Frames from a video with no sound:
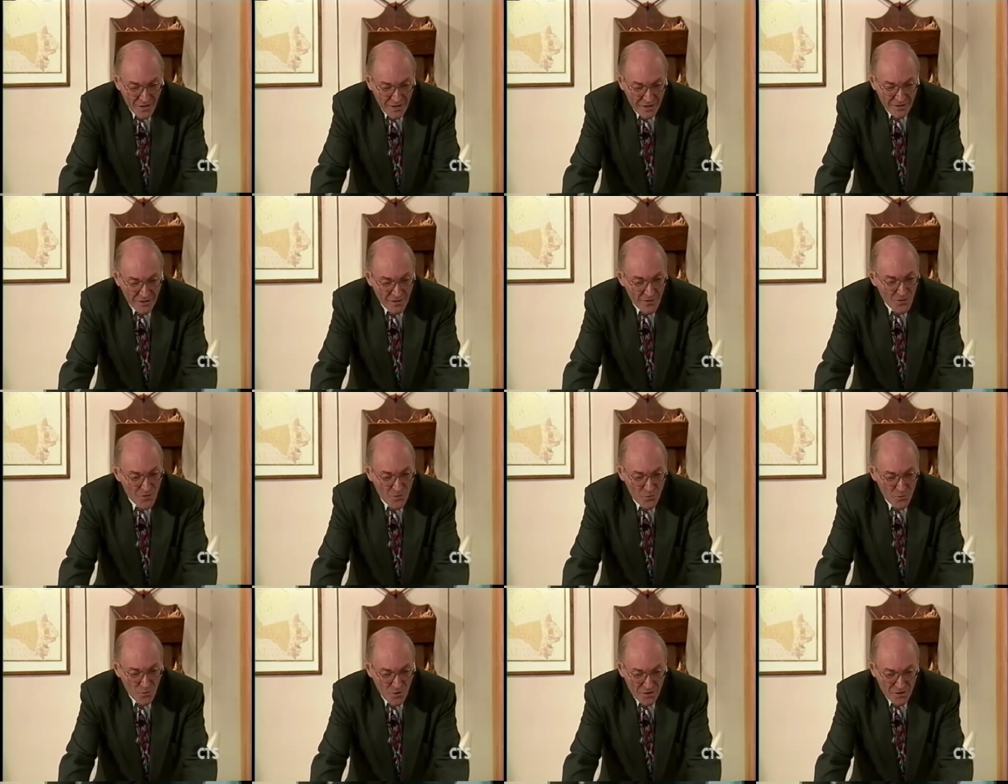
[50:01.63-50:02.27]

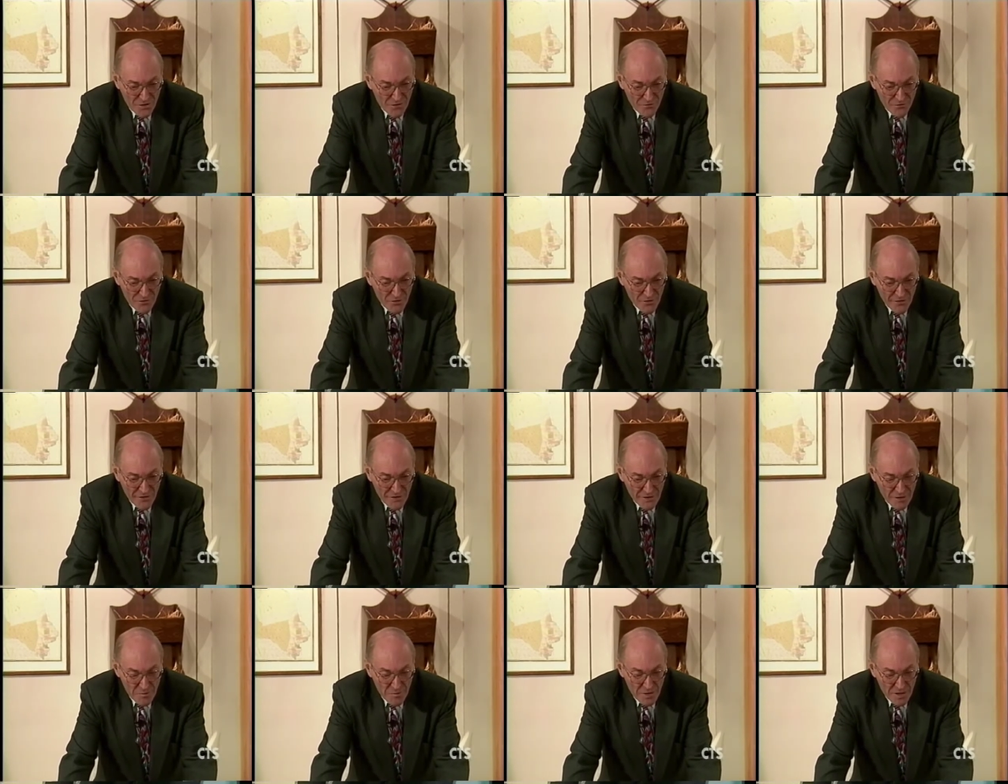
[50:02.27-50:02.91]
another wonderful
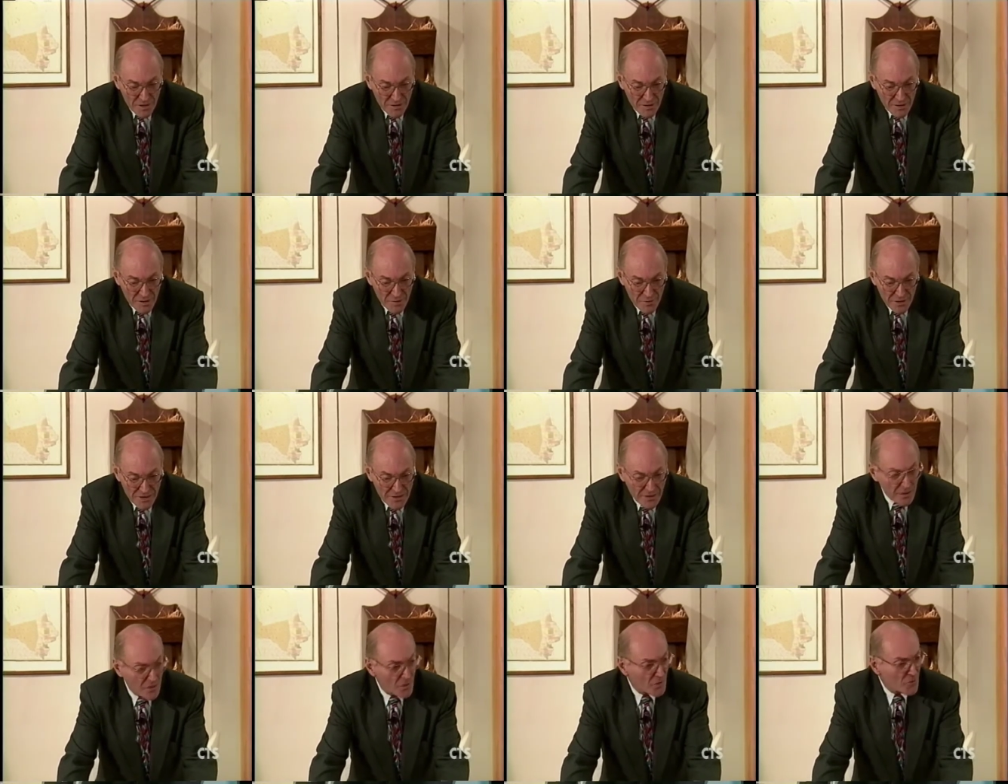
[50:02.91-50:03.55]
thing about
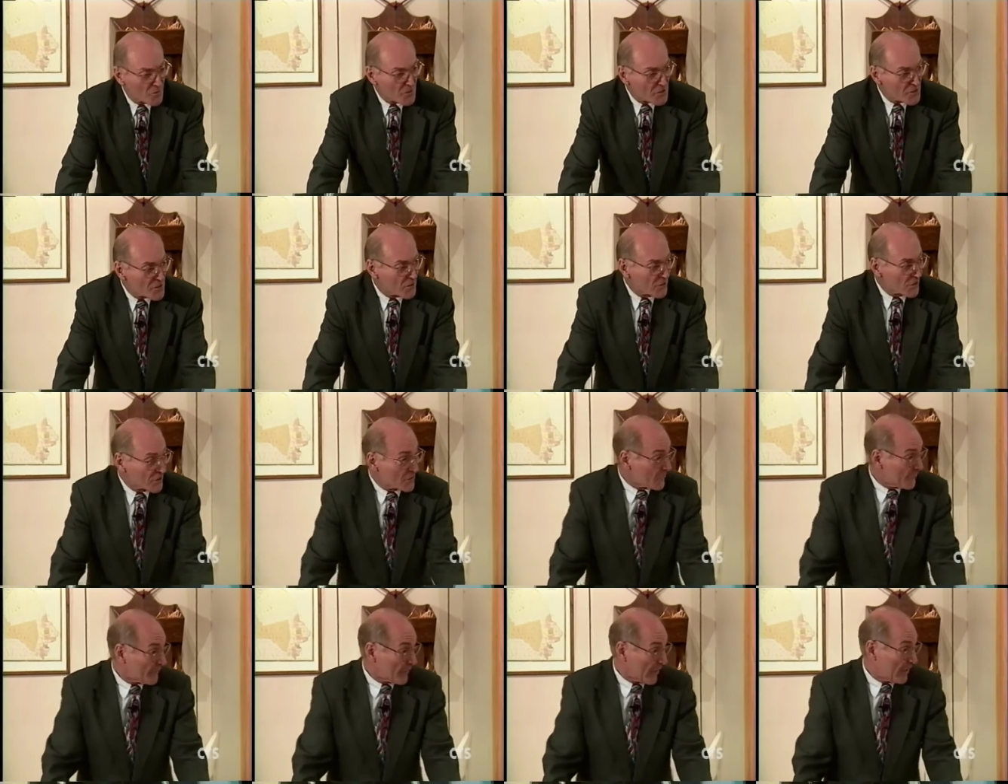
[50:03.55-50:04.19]
armadillo
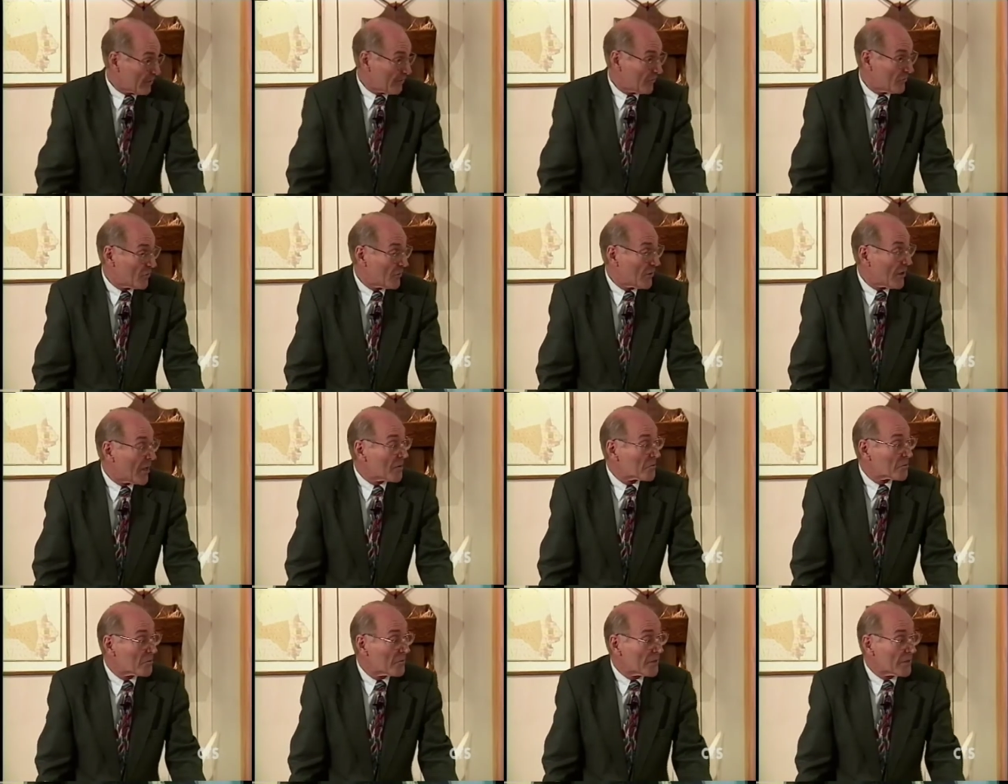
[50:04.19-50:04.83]
research, if any of you
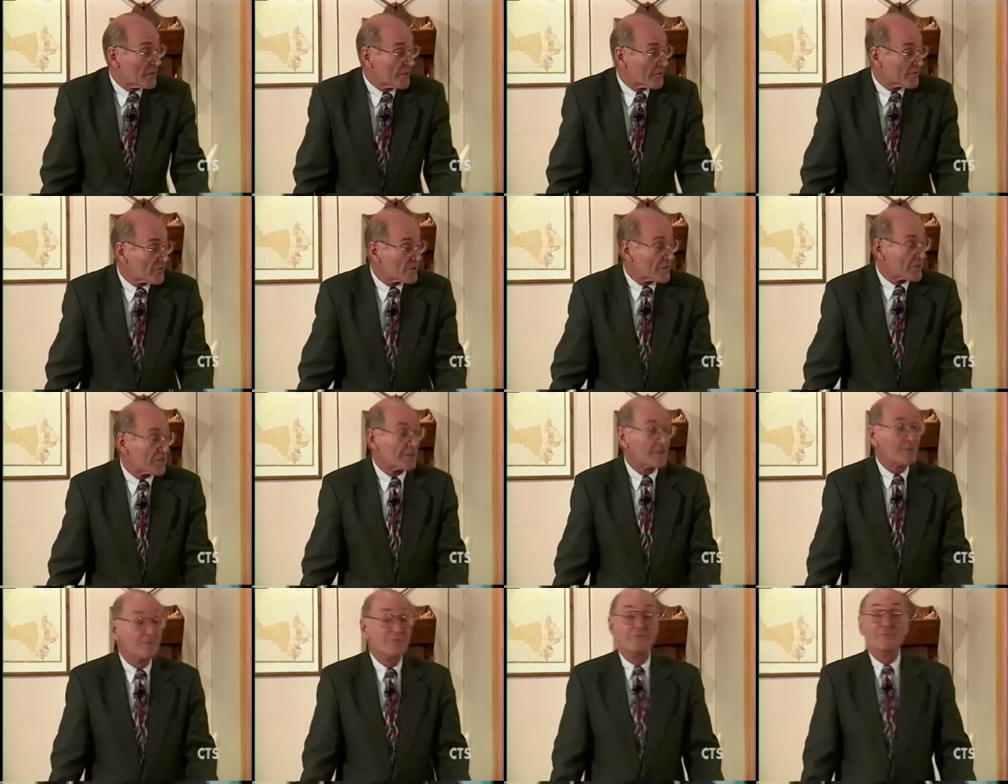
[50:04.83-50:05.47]
happen to be
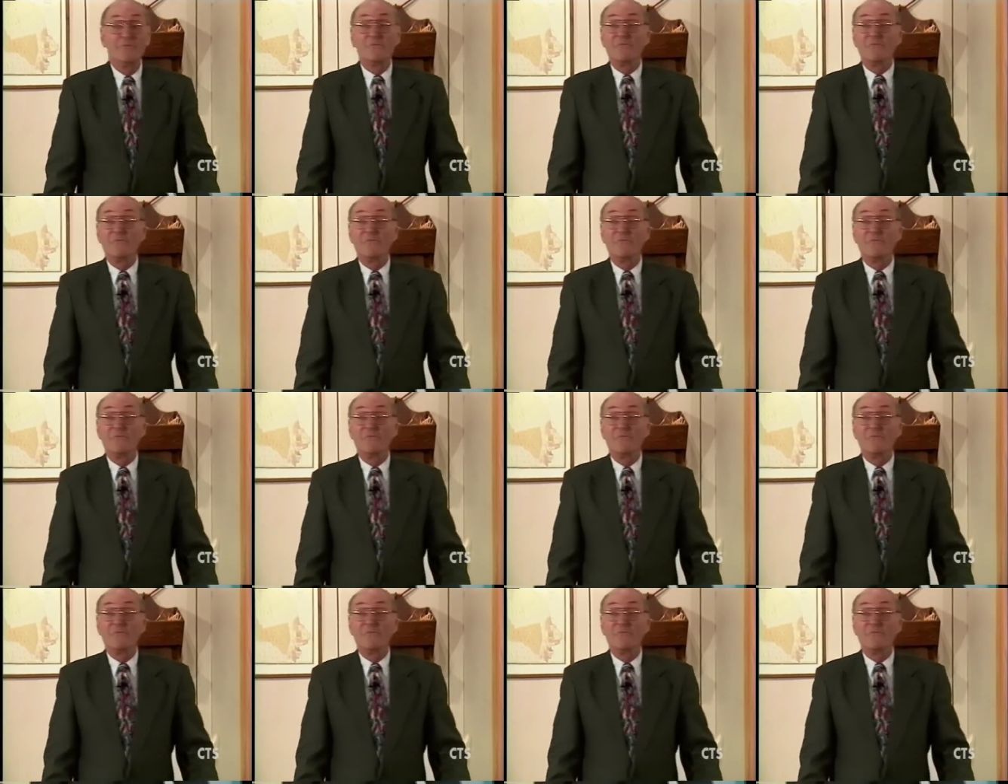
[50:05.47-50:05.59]
interested,